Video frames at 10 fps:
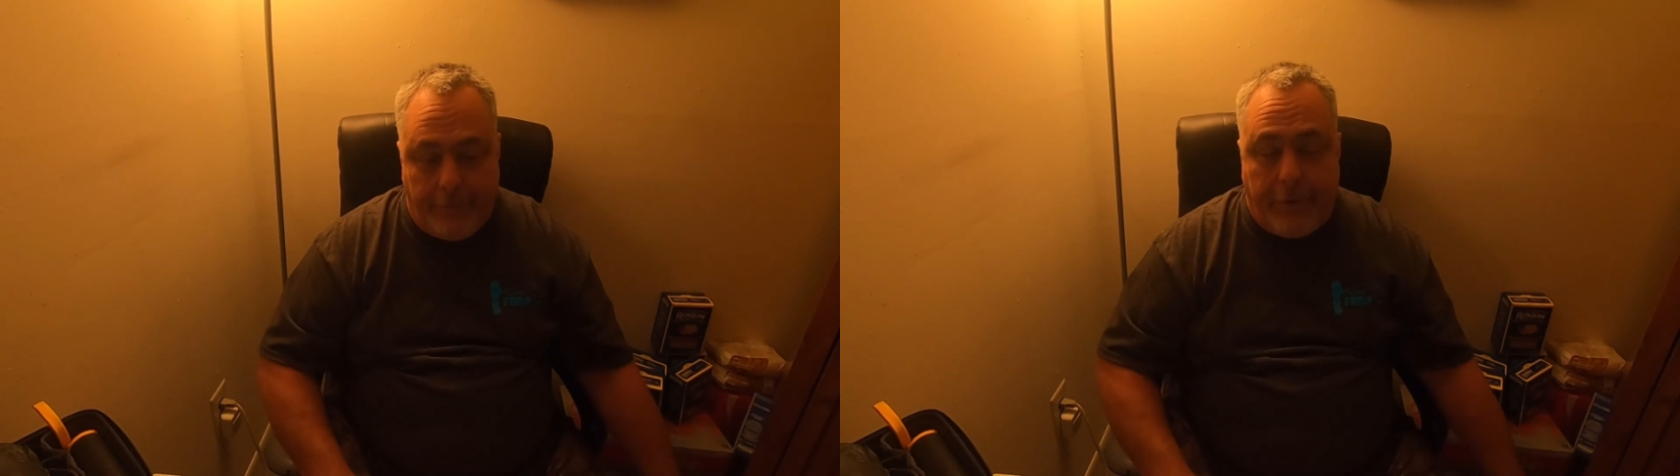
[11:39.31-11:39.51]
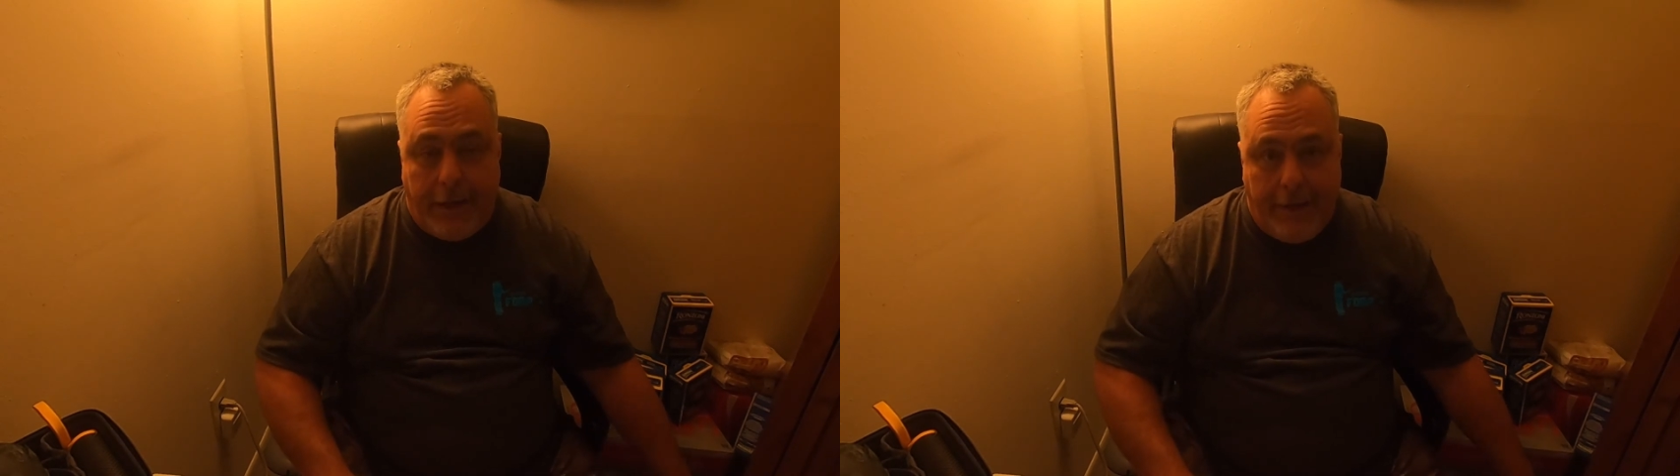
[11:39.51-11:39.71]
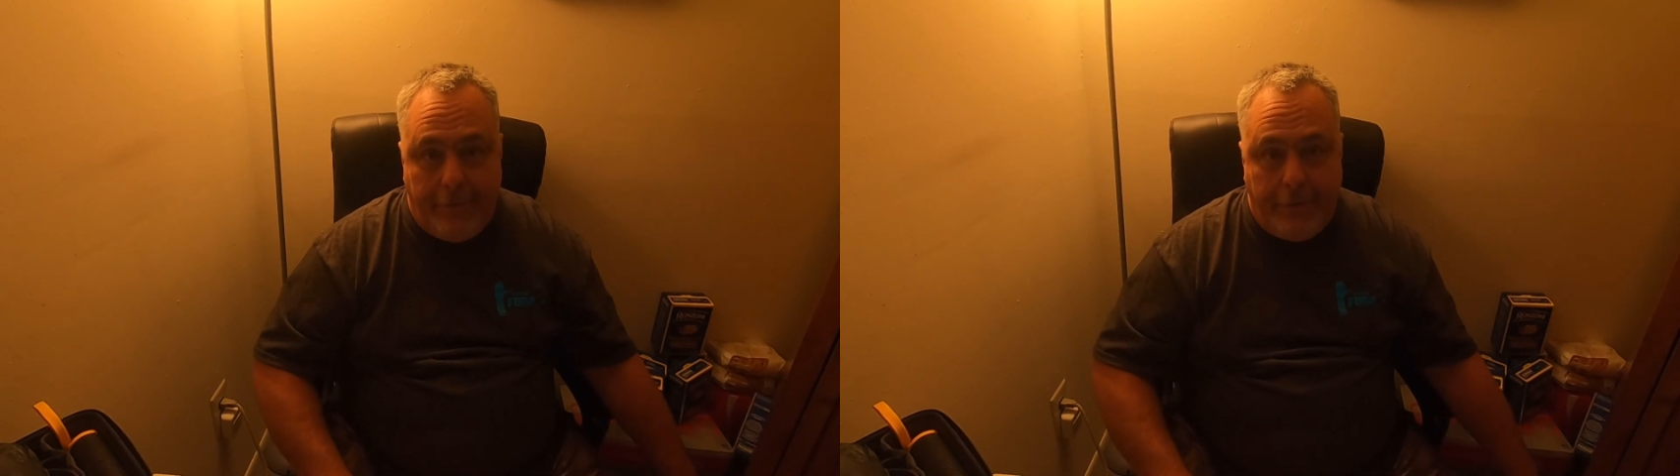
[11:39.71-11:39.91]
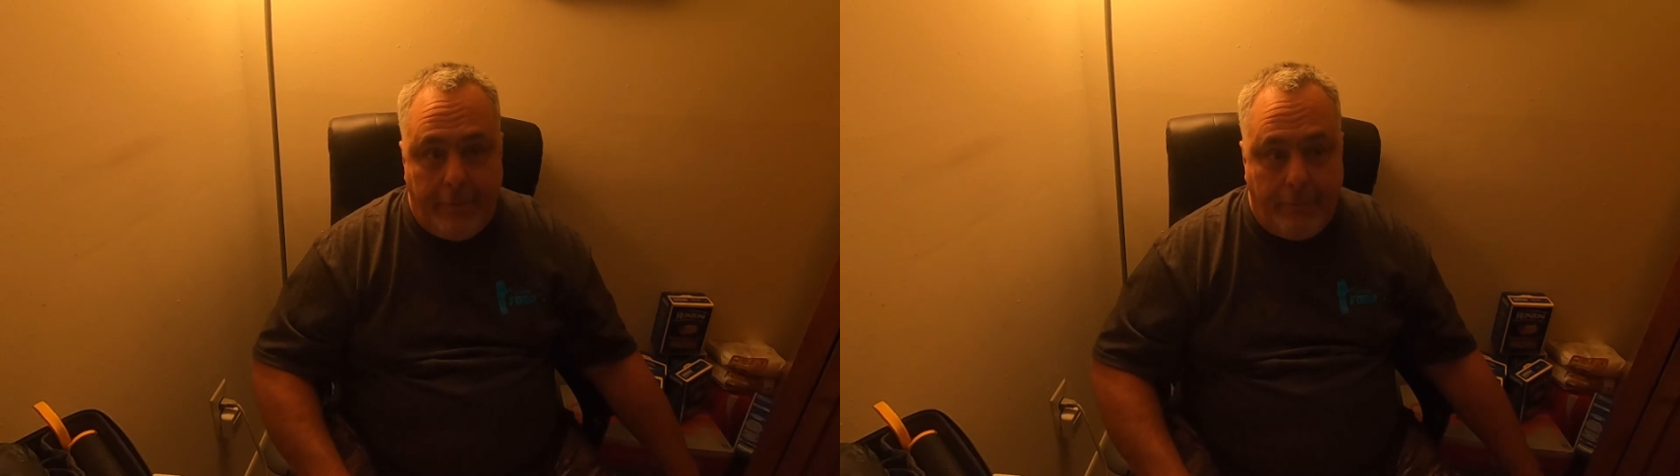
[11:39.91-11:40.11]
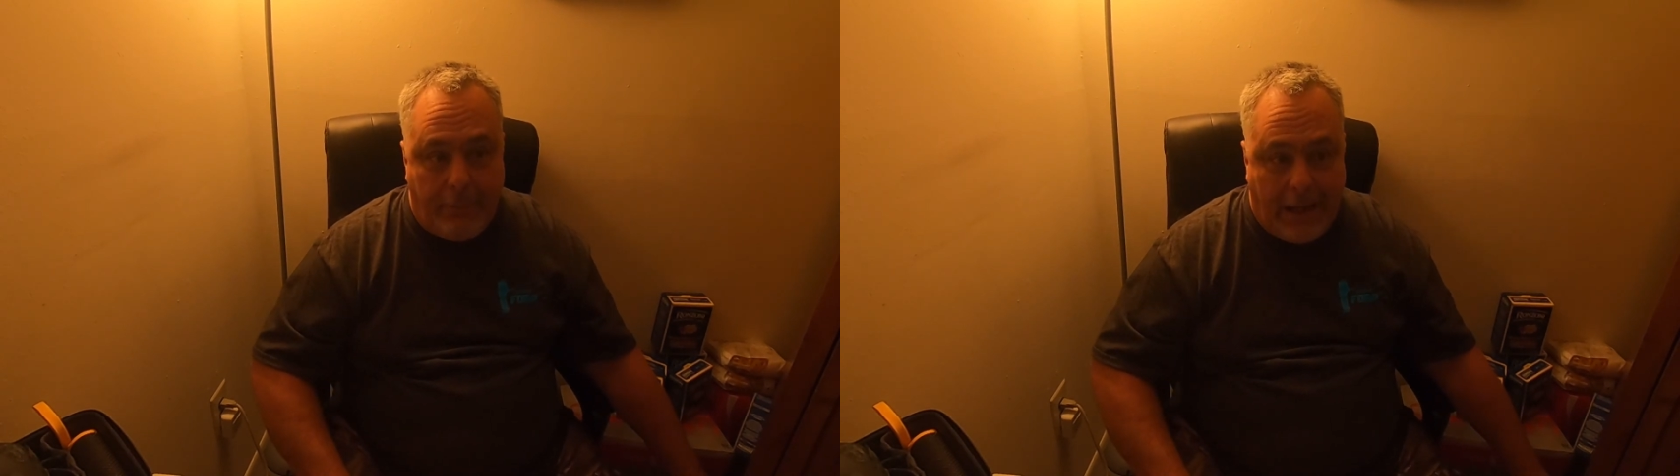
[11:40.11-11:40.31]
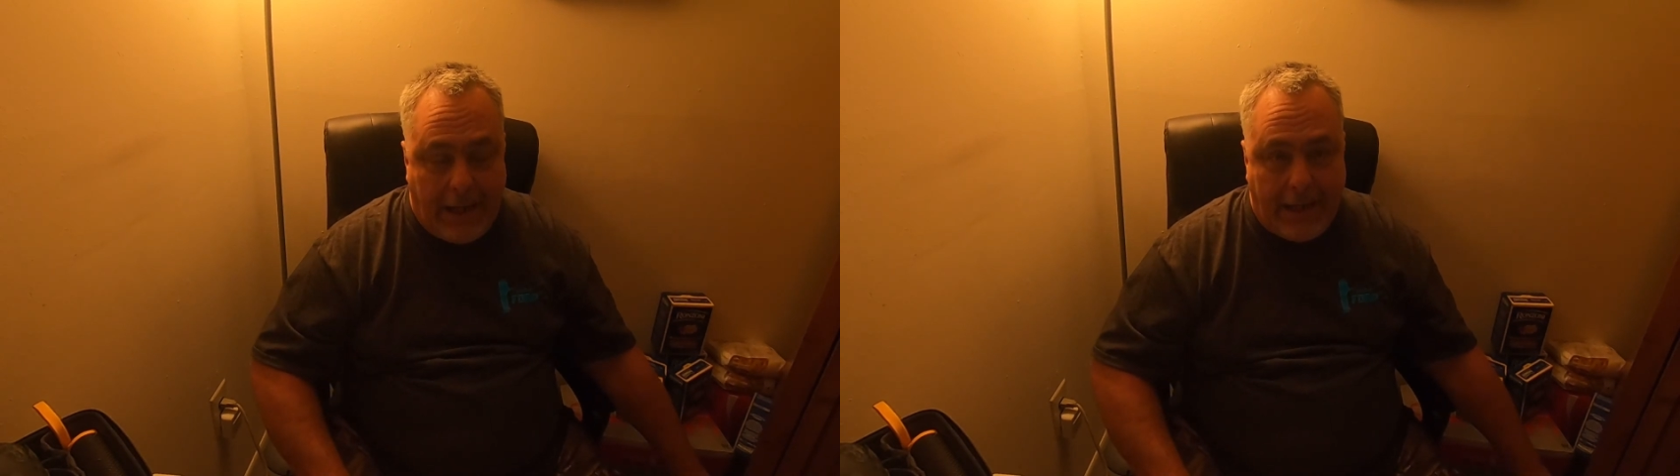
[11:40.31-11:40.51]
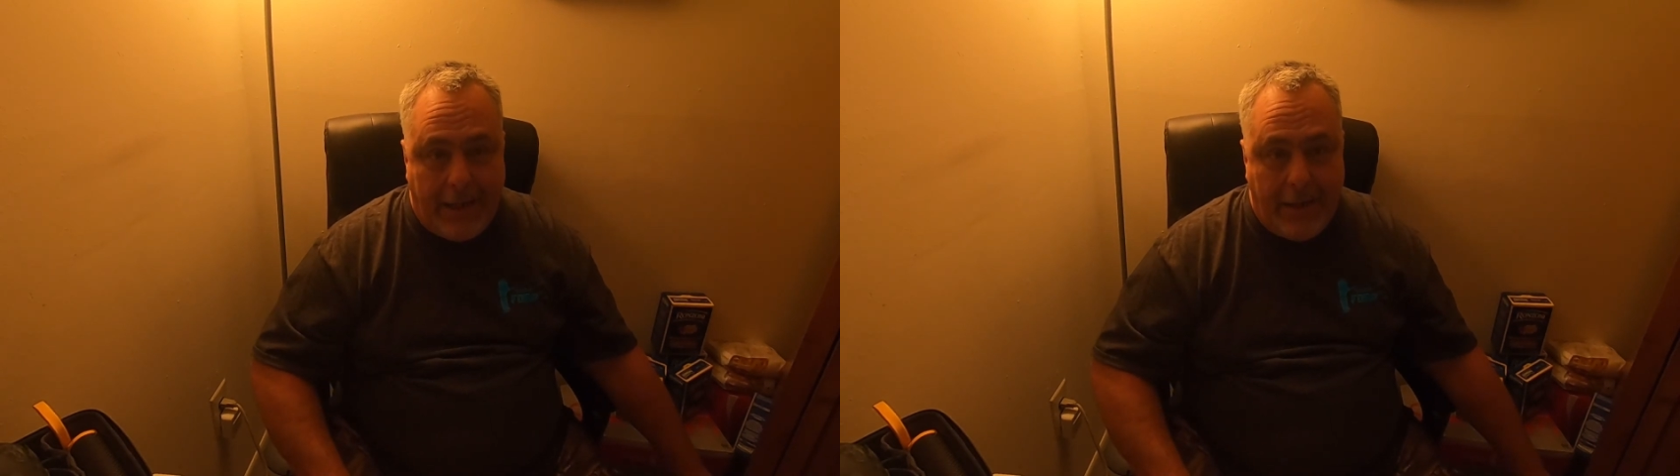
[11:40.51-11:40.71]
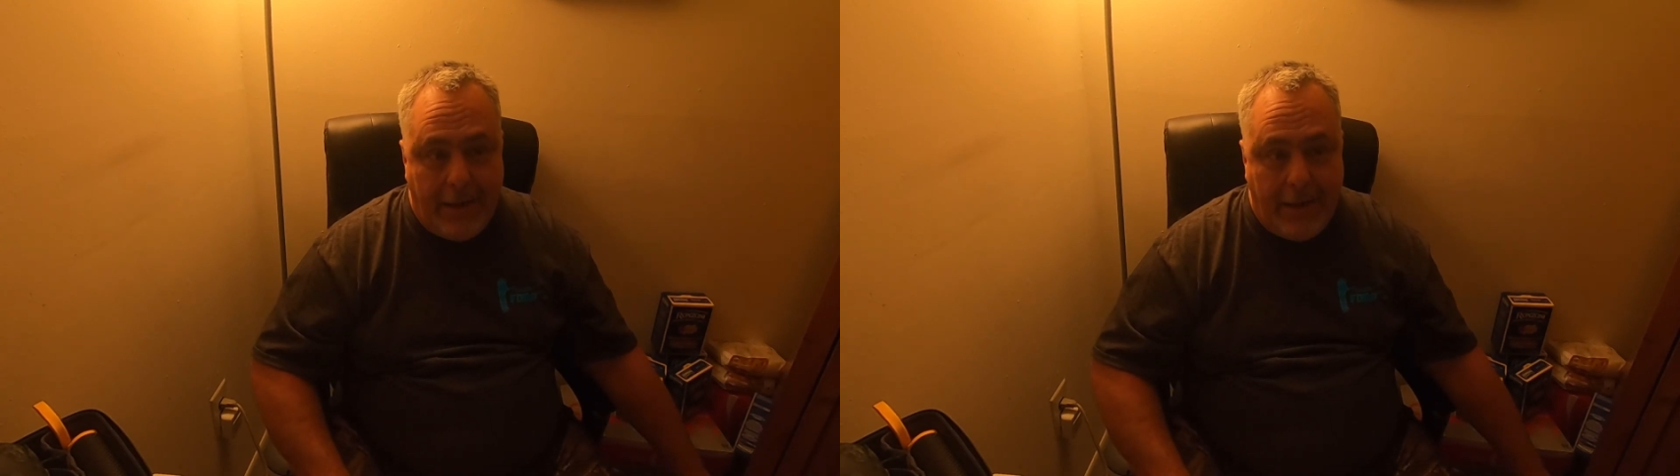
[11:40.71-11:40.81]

5 black